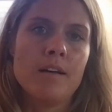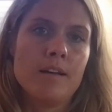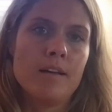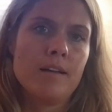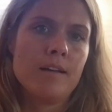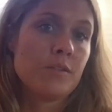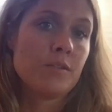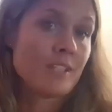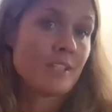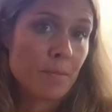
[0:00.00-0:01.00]
And
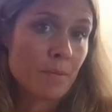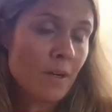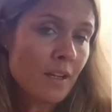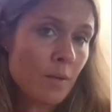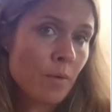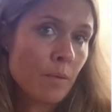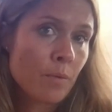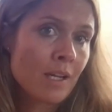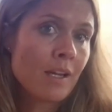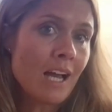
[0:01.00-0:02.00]
to our network,
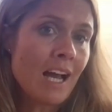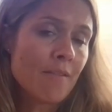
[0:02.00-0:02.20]
we